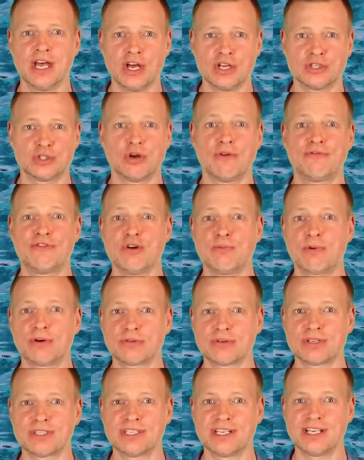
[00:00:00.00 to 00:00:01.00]
so if you want
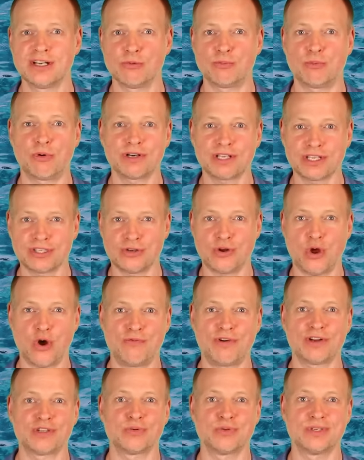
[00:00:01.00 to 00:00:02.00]
to see what is on
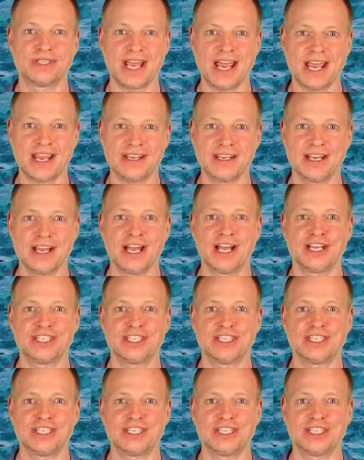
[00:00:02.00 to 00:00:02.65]
offer today,